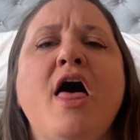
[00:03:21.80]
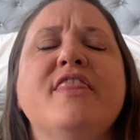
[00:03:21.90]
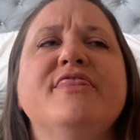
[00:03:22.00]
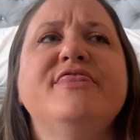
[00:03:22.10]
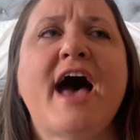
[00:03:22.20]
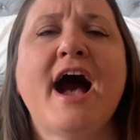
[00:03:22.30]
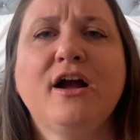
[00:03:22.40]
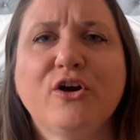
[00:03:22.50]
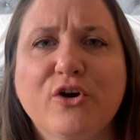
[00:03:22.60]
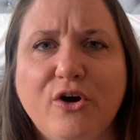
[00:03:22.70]

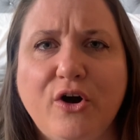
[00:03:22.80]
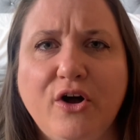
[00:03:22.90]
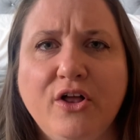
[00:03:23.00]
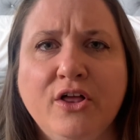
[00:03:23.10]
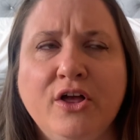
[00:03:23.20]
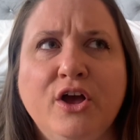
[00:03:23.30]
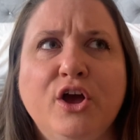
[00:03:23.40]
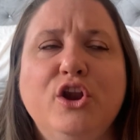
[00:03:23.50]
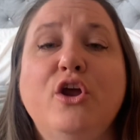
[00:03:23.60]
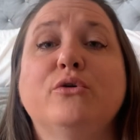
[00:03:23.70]
that girl
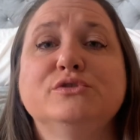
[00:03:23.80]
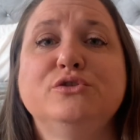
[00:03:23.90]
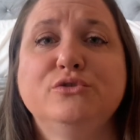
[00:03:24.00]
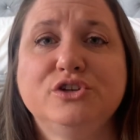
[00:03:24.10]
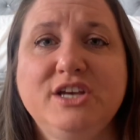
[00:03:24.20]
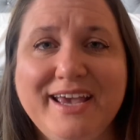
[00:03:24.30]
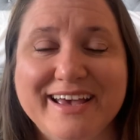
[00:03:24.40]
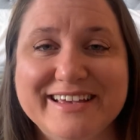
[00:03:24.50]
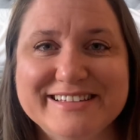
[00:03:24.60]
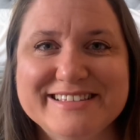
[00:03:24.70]
knows who she
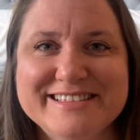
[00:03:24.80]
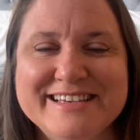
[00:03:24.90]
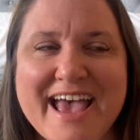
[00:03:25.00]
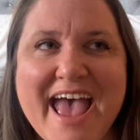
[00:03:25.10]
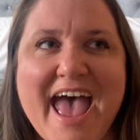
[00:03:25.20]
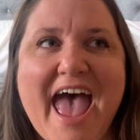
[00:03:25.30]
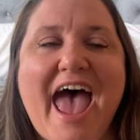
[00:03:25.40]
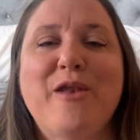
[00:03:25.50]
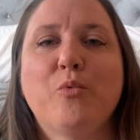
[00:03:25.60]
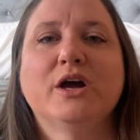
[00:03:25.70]
is
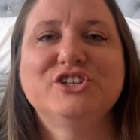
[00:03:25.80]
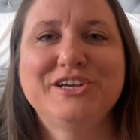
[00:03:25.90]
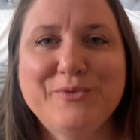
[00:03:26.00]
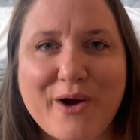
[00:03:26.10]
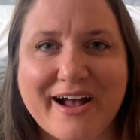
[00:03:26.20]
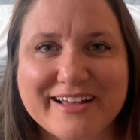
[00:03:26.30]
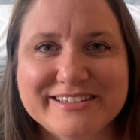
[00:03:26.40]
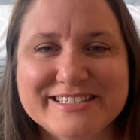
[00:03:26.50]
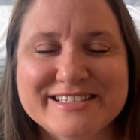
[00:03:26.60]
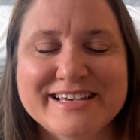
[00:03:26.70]
and what she
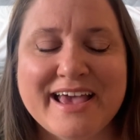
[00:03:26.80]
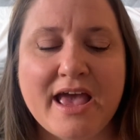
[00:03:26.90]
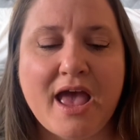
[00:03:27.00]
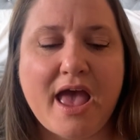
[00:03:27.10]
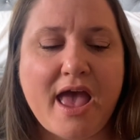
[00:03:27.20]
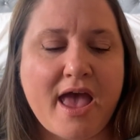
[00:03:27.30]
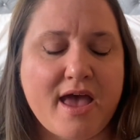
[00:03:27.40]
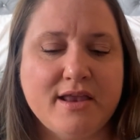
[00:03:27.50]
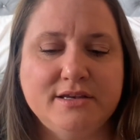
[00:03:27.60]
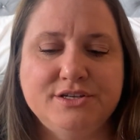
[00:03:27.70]
wants.
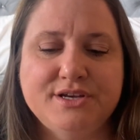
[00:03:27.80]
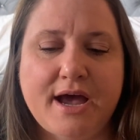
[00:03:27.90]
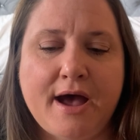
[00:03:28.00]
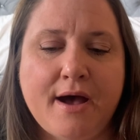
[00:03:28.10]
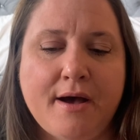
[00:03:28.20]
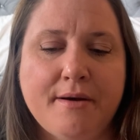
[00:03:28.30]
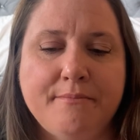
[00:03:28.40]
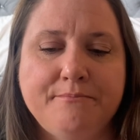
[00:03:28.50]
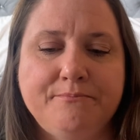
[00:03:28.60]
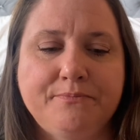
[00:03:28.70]
And,
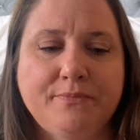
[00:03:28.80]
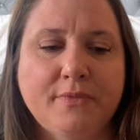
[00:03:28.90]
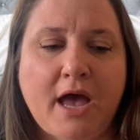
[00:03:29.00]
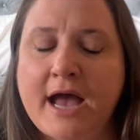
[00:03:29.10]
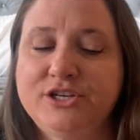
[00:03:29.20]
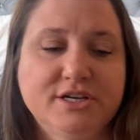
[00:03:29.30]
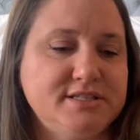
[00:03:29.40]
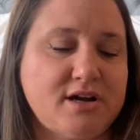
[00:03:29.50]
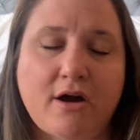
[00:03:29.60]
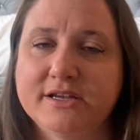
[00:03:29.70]
I
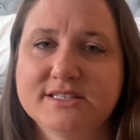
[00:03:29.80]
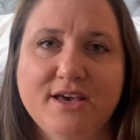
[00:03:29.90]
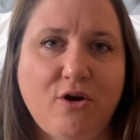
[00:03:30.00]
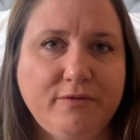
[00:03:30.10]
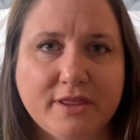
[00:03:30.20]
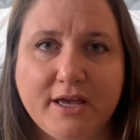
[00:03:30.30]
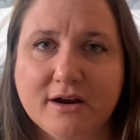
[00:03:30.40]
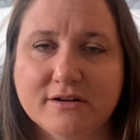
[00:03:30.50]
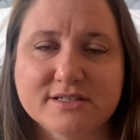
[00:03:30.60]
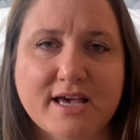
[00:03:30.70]
just honestly, over the
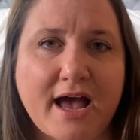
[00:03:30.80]
years,